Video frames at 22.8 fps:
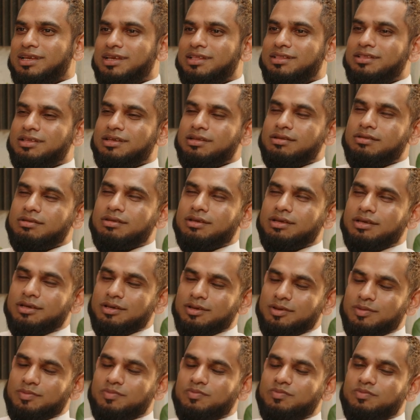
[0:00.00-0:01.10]
And then
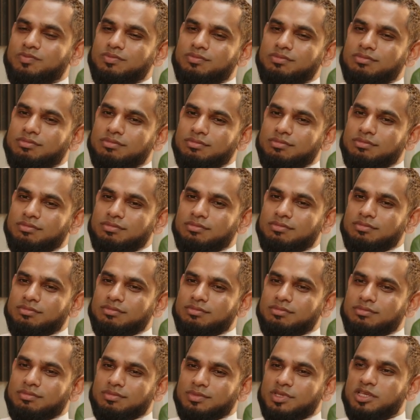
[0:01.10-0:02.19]
um,
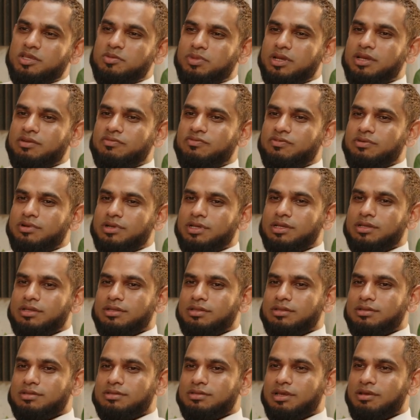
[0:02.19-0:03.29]
he paid for
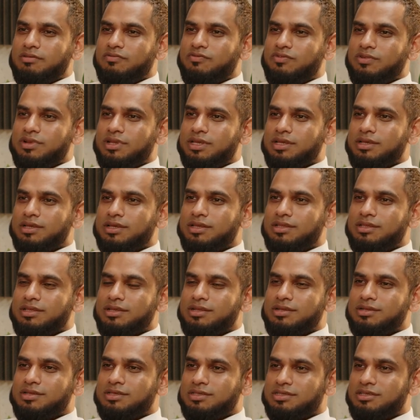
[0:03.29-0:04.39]
it, thankfully. And
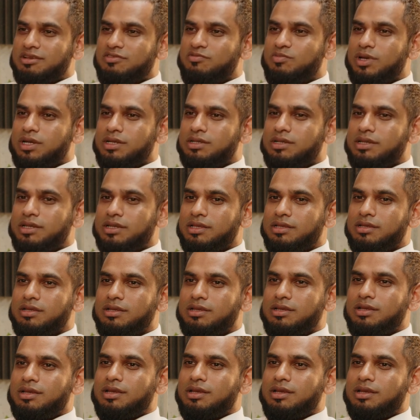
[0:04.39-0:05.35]
then he saved my day.